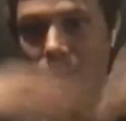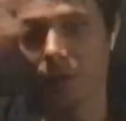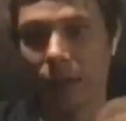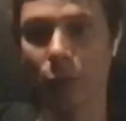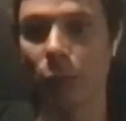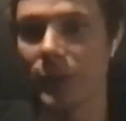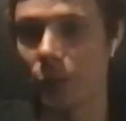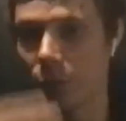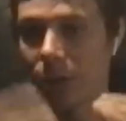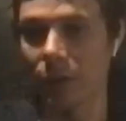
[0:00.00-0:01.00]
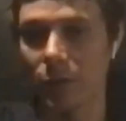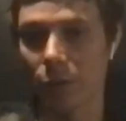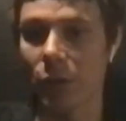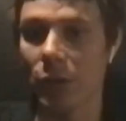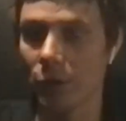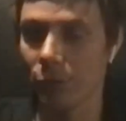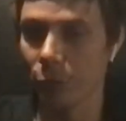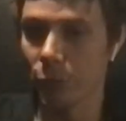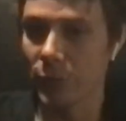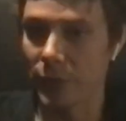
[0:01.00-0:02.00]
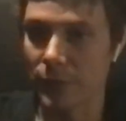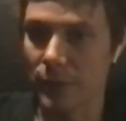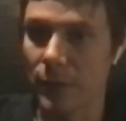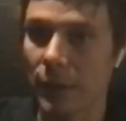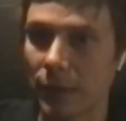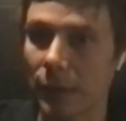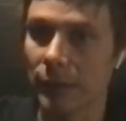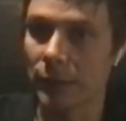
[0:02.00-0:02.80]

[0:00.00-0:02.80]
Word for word: like we, we discover a lot of use cases like that.